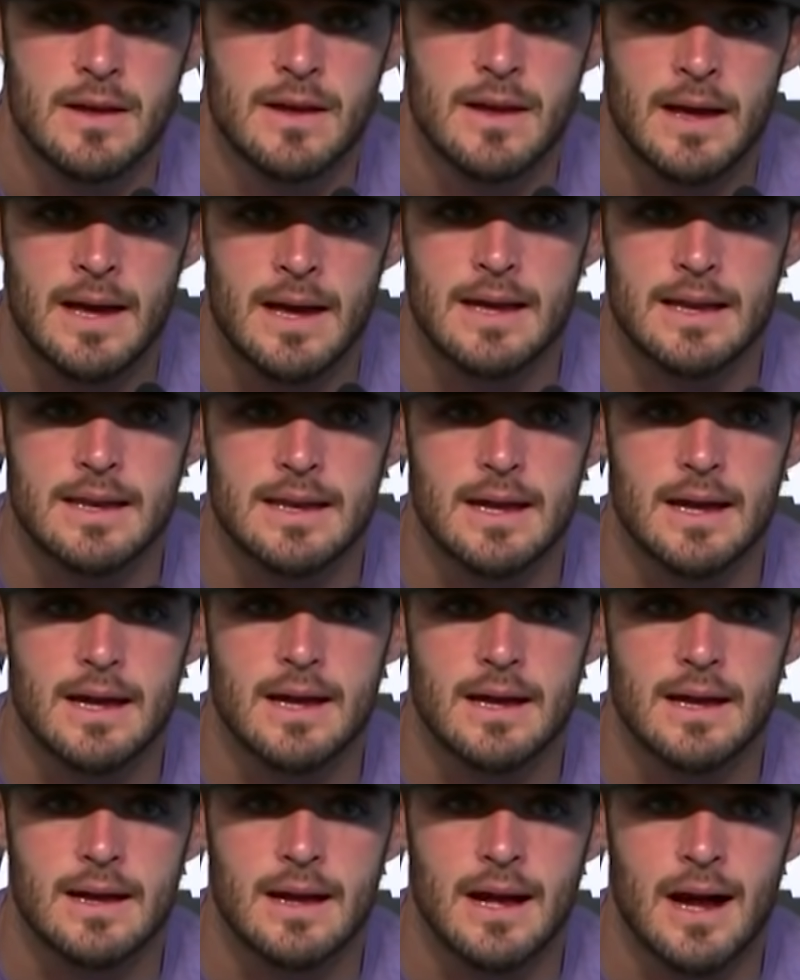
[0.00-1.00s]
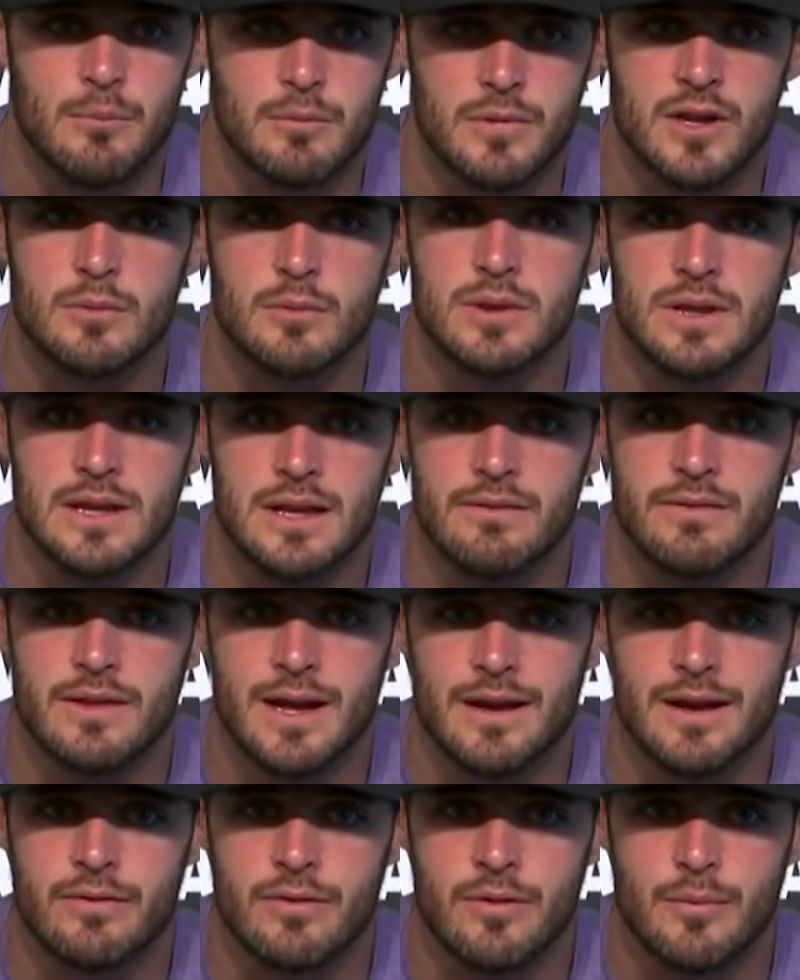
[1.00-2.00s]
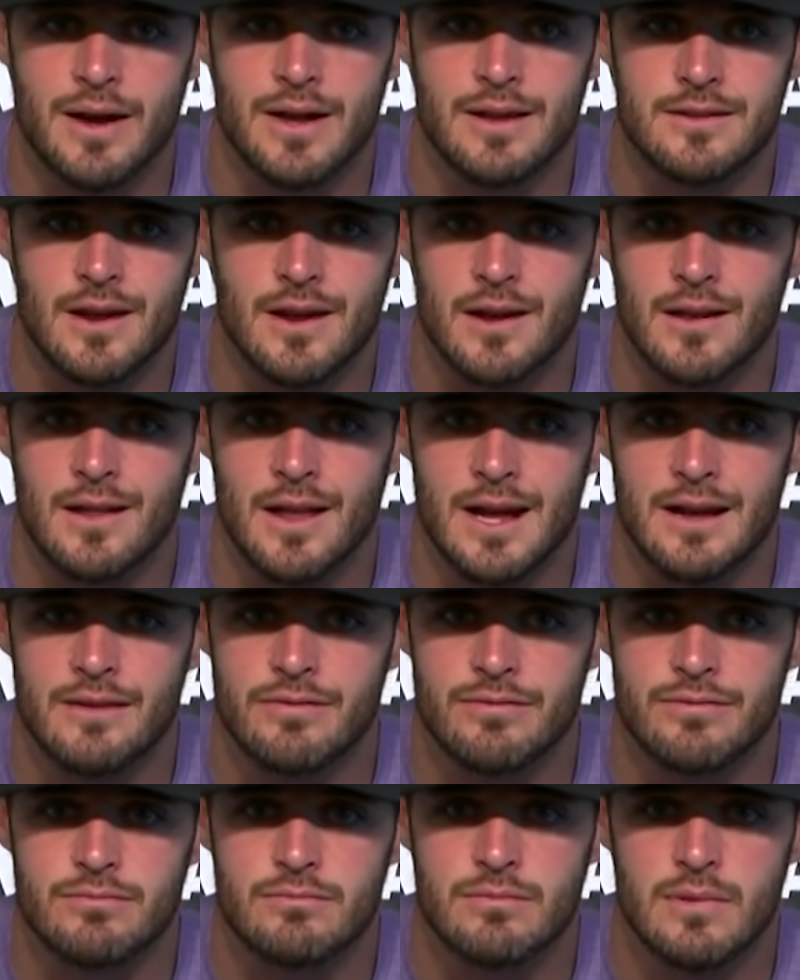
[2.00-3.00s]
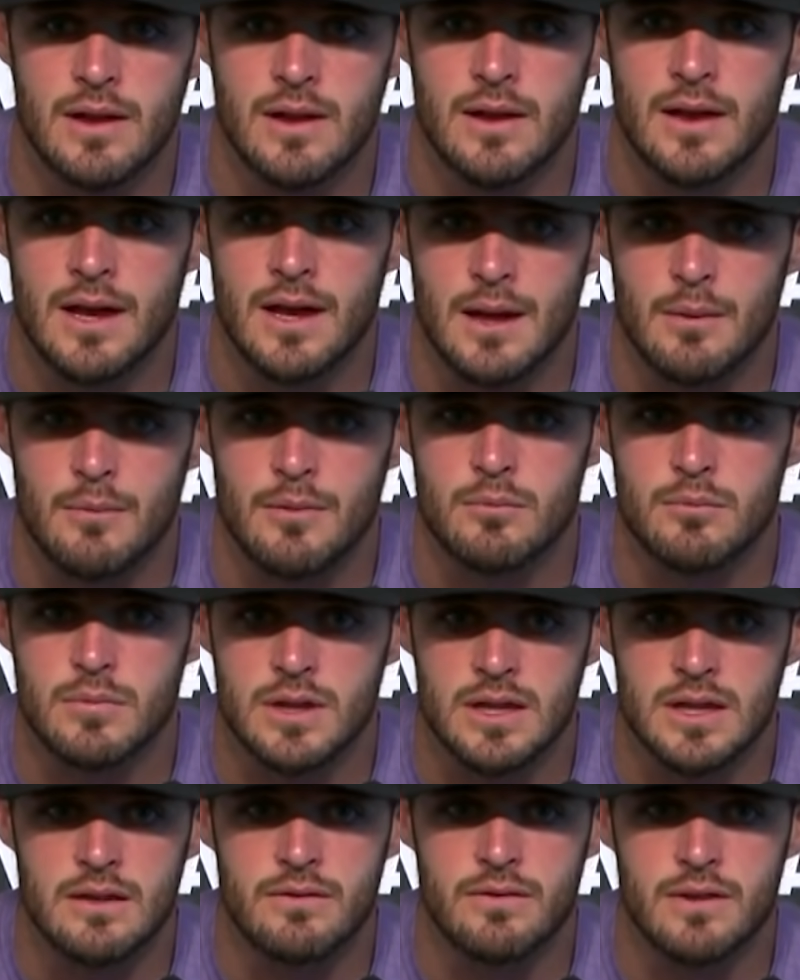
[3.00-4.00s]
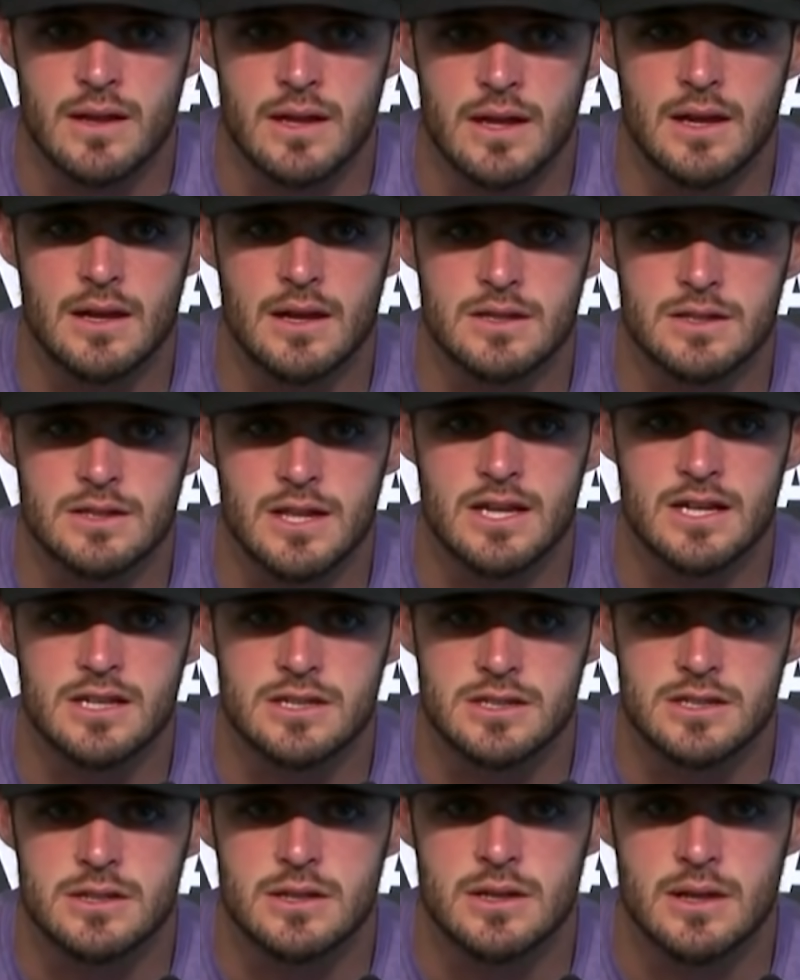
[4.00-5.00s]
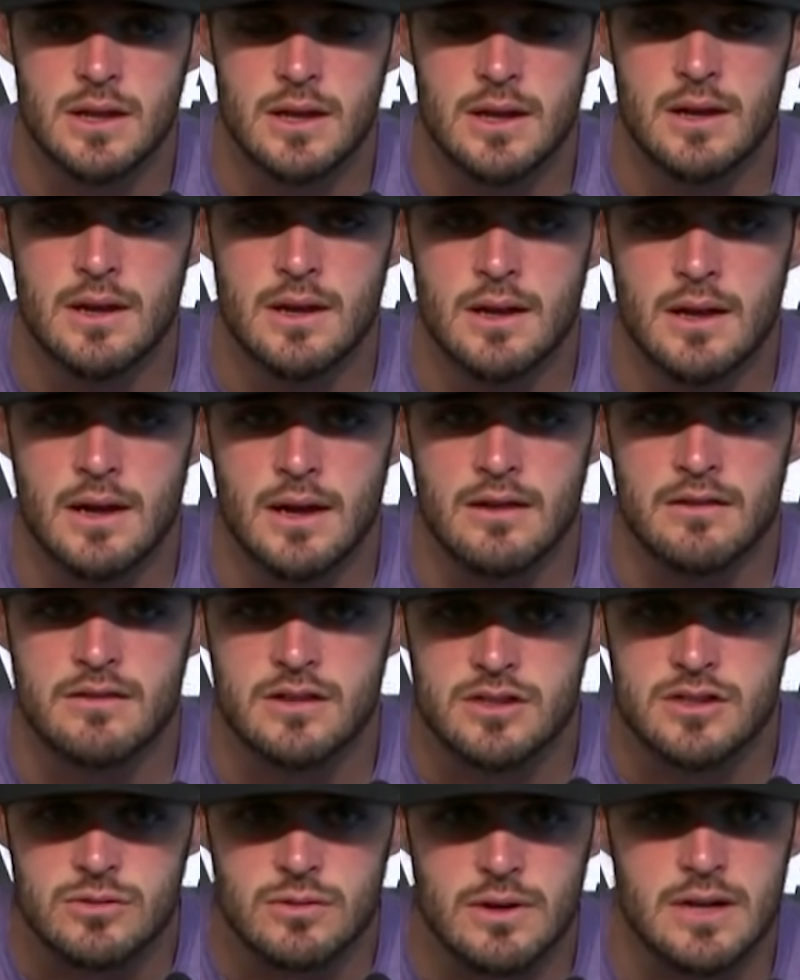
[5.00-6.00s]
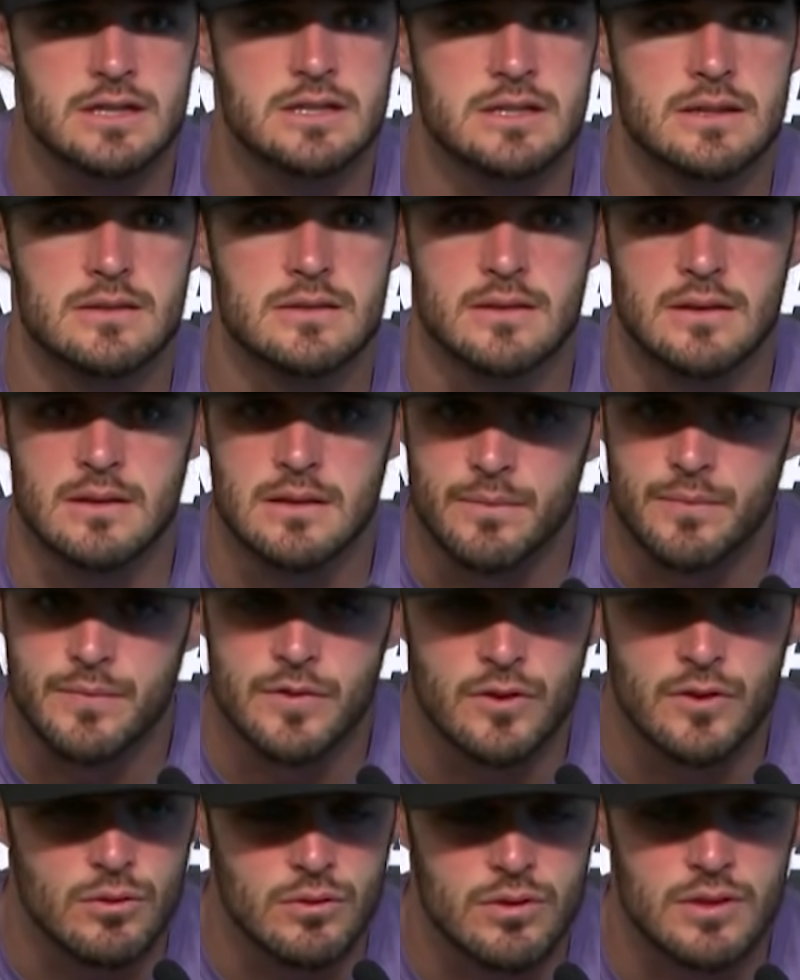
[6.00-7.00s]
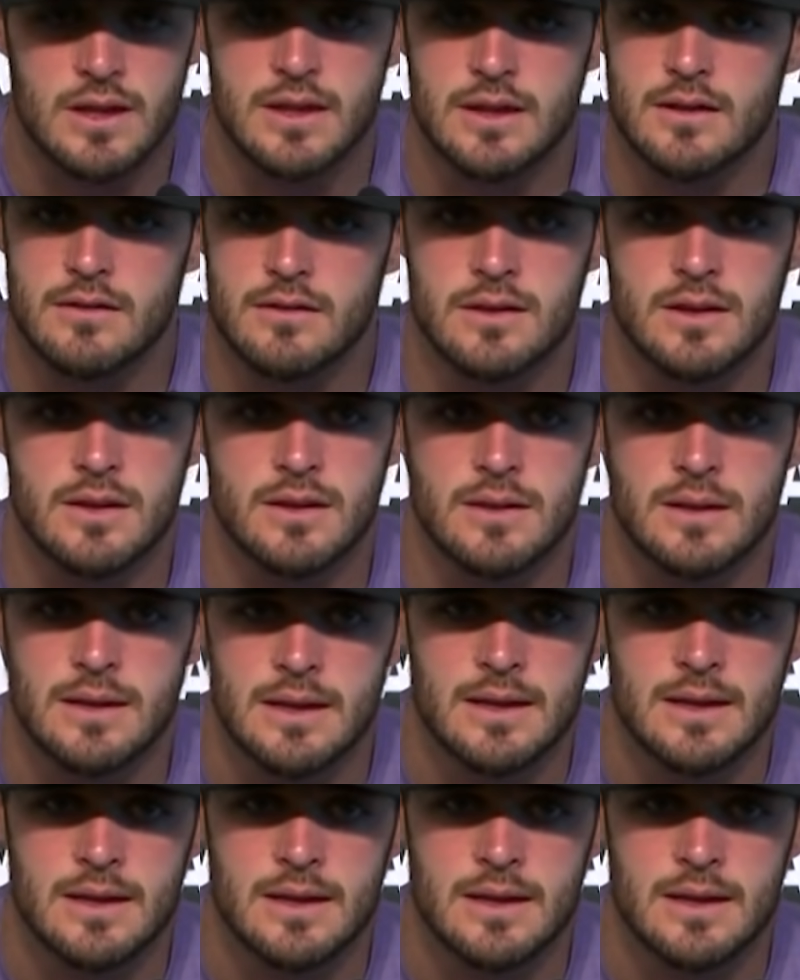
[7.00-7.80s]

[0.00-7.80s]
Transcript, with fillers: and uh, I'm going to believe that for my entire life, and I'm going to believe that He can change uh, situations and do things that,